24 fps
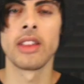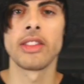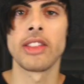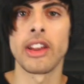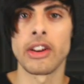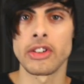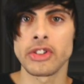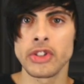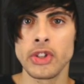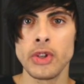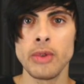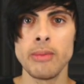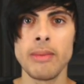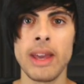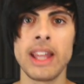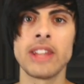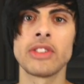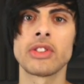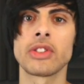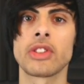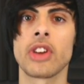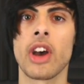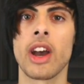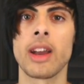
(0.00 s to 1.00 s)
There are two
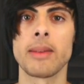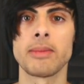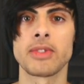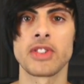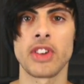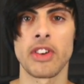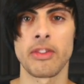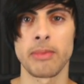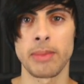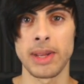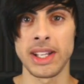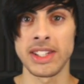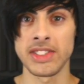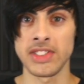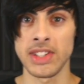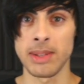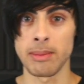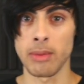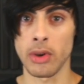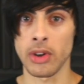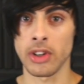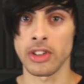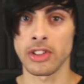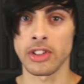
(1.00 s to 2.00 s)
major types of
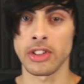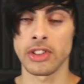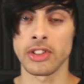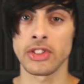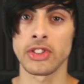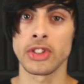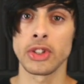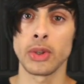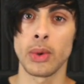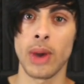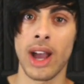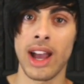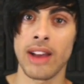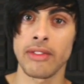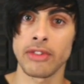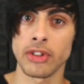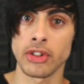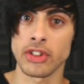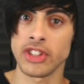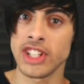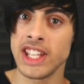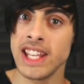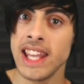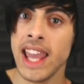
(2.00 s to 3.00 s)
PC monitors. You have
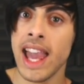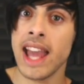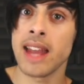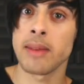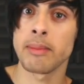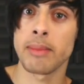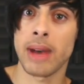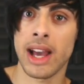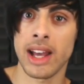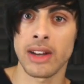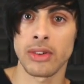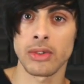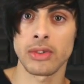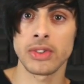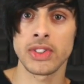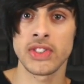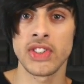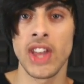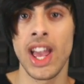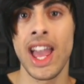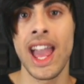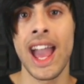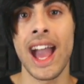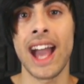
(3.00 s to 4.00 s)
your TN
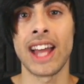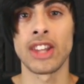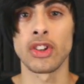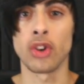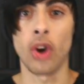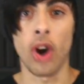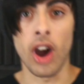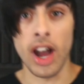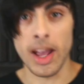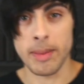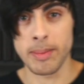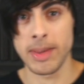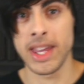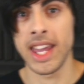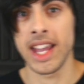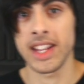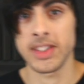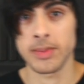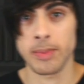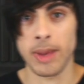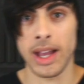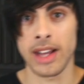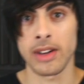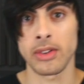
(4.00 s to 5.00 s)
panels and your
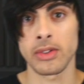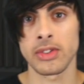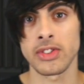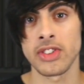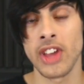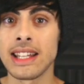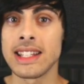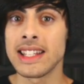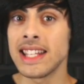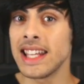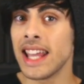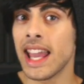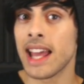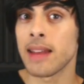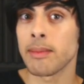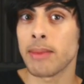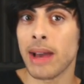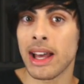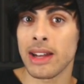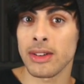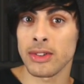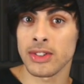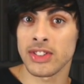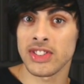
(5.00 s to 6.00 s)
IPS panels. TN
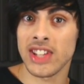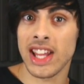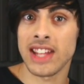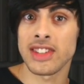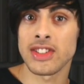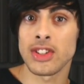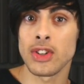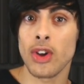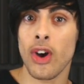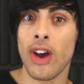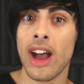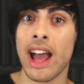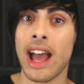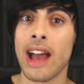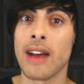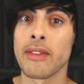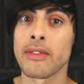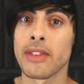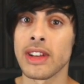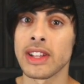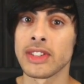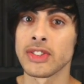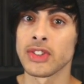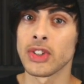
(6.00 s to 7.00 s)
panels tend to not
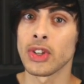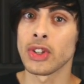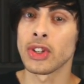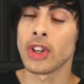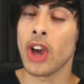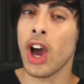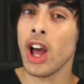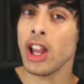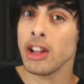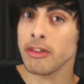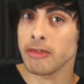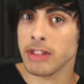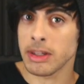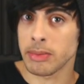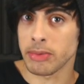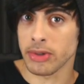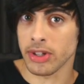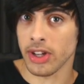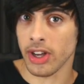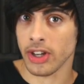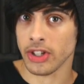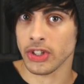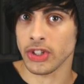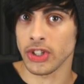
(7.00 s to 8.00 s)
have as good color
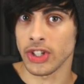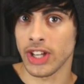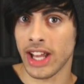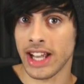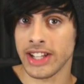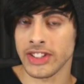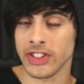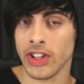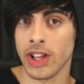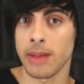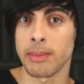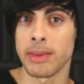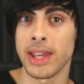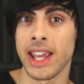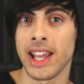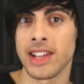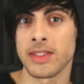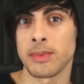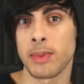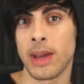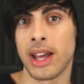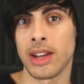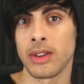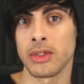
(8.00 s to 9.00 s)
reproduction as
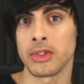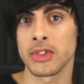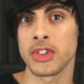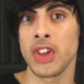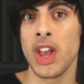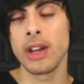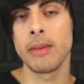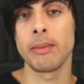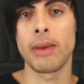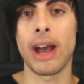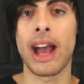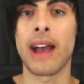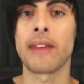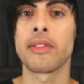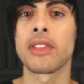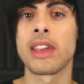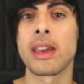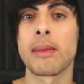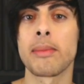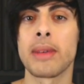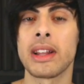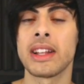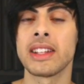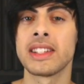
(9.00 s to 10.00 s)
IPS panels, but have
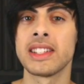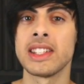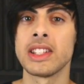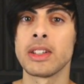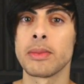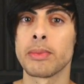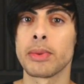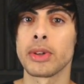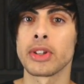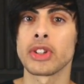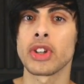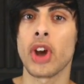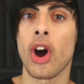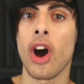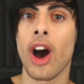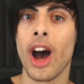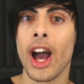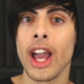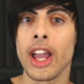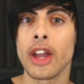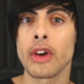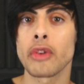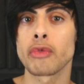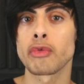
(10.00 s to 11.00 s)
the ability to push
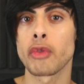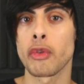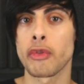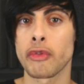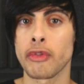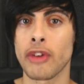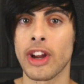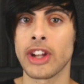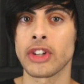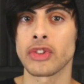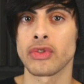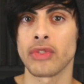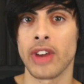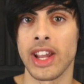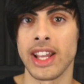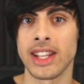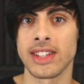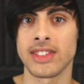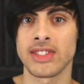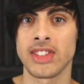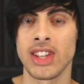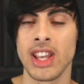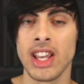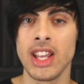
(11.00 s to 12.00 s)
higher refresh
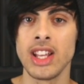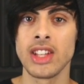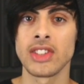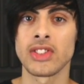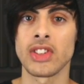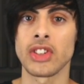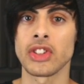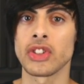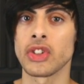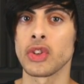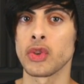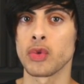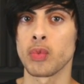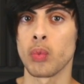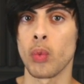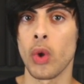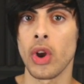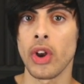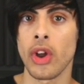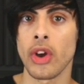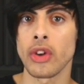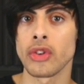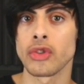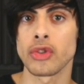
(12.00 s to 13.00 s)
rates, such as
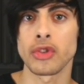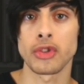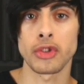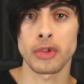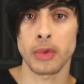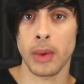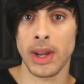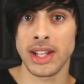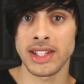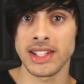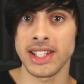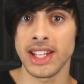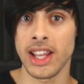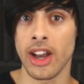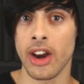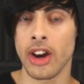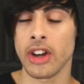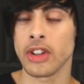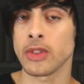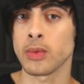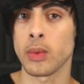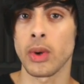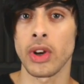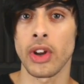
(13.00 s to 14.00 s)
120
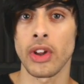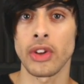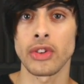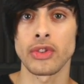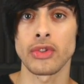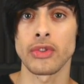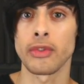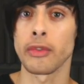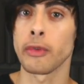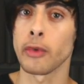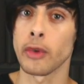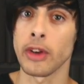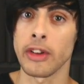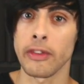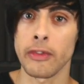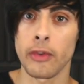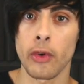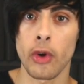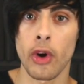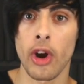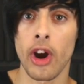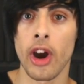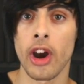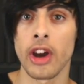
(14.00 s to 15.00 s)
Hz,
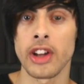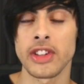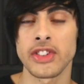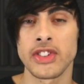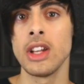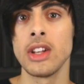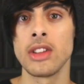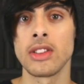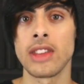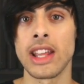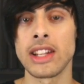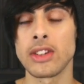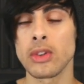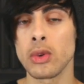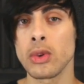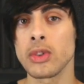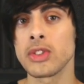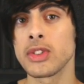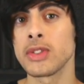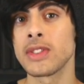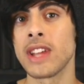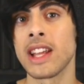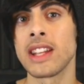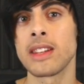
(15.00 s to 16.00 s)
144 Hz. They
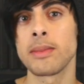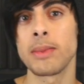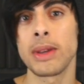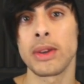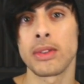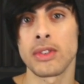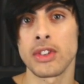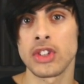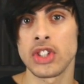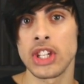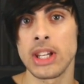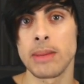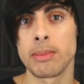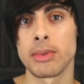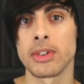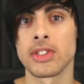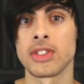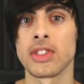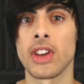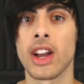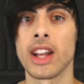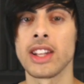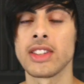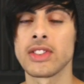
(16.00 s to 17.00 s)
also tend to be on the cheaper
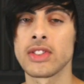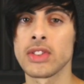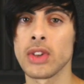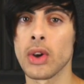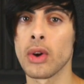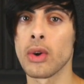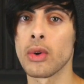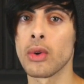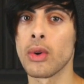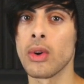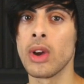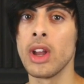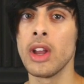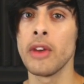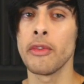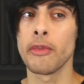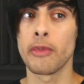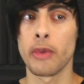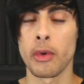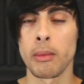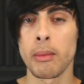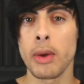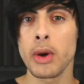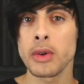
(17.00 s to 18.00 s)
side, so
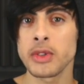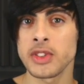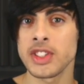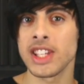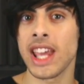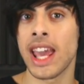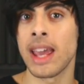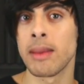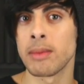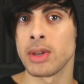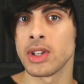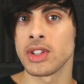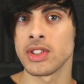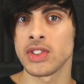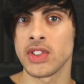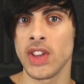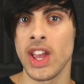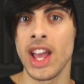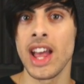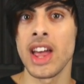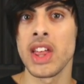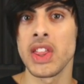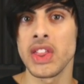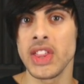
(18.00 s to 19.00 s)
for most gamers,
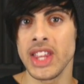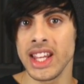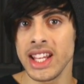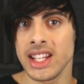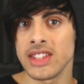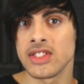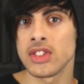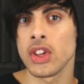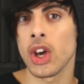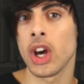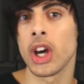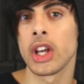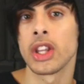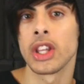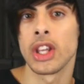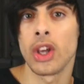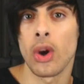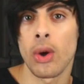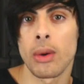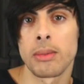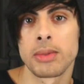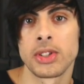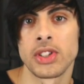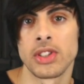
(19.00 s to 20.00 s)
these are the
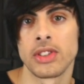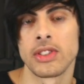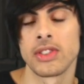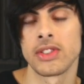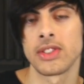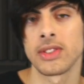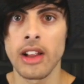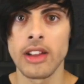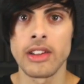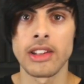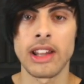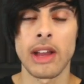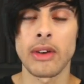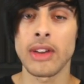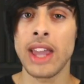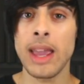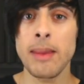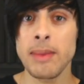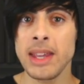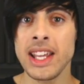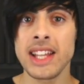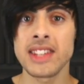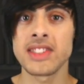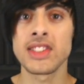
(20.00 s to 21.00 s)
options. Now,
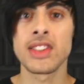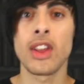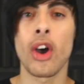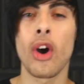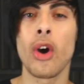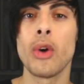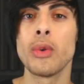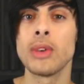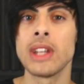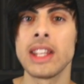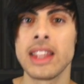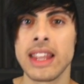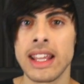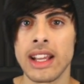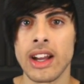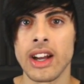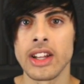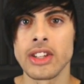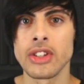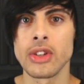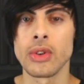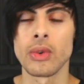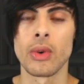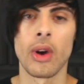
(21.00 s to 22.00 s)
gaming isn't the only thing
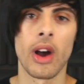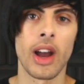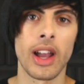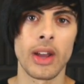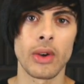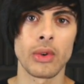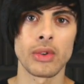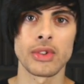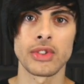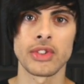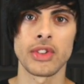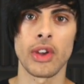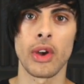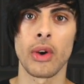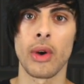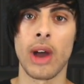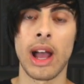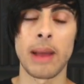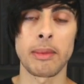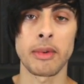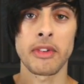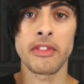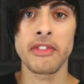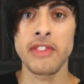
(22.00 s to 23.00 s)
I do. I also
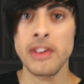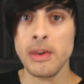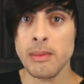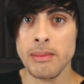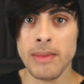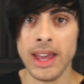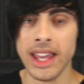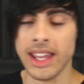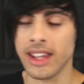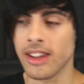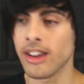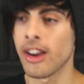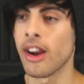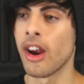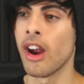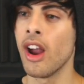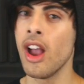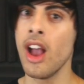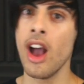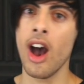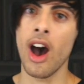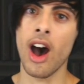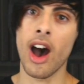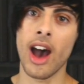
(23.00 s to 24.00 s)
am a filmmaker.
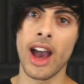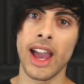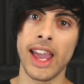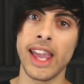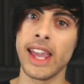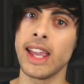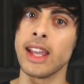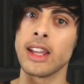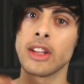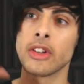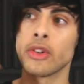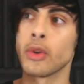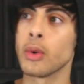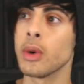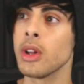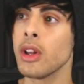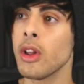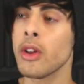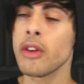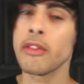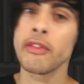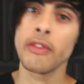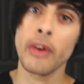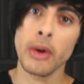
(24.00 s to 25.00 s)
I do a
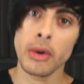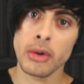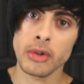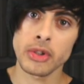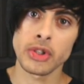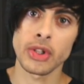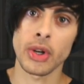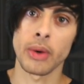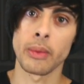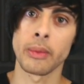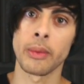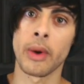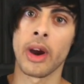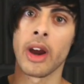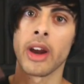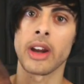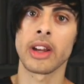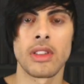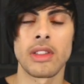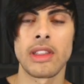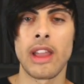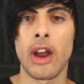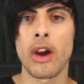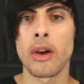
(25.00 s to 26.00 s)
lot of Photoshop
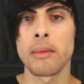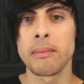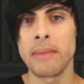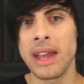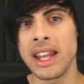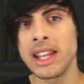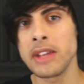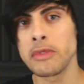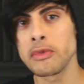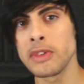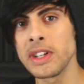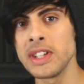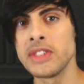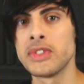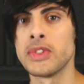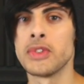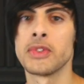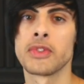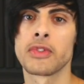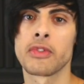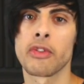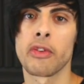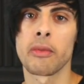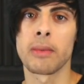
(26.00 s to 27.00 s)
work. There are many
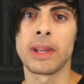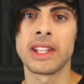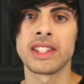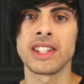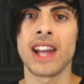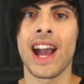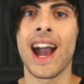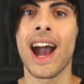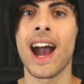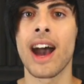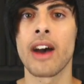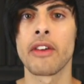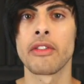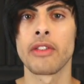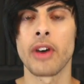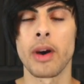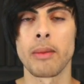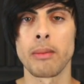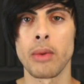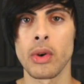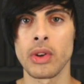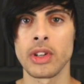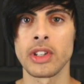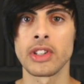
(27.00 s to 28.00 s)
reasons for me to have a
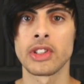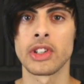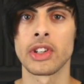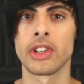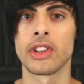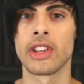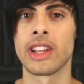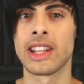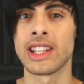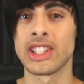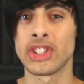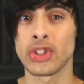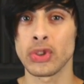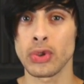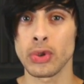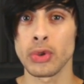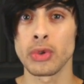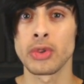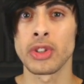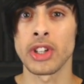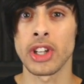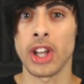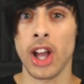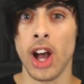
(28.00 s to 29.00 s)
monitor that is
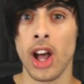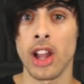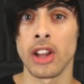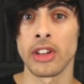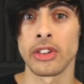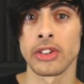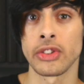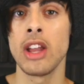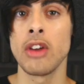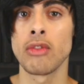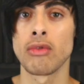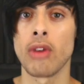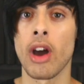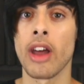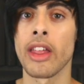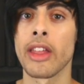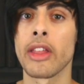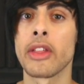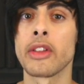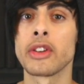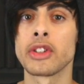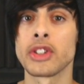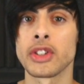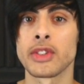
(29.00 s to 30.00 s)
true to colors
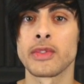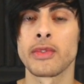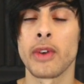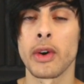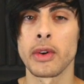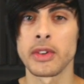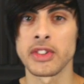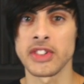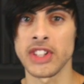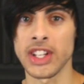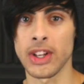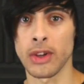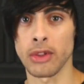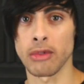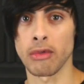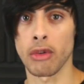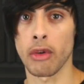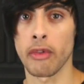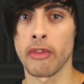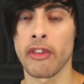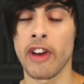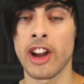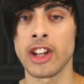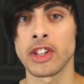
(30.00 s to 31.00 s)
rather than just focusing on the
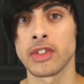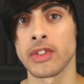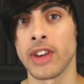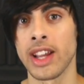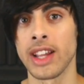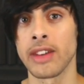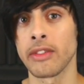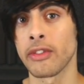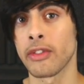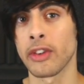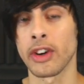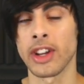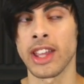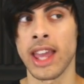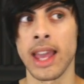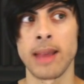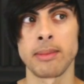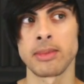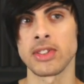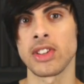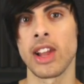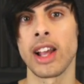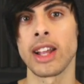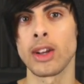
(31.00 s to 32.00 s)
refresh rate for
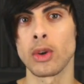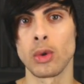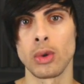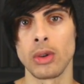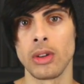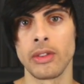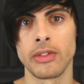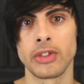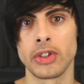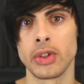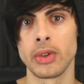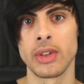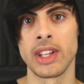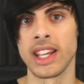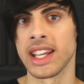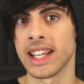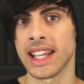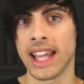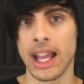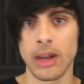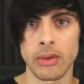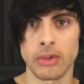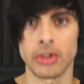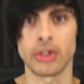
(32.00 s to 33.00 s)
games like Call of Duty
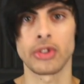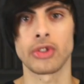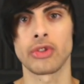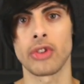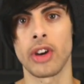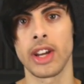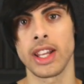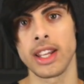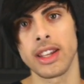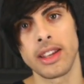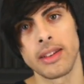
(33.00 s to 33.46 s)
and Counter-Strike.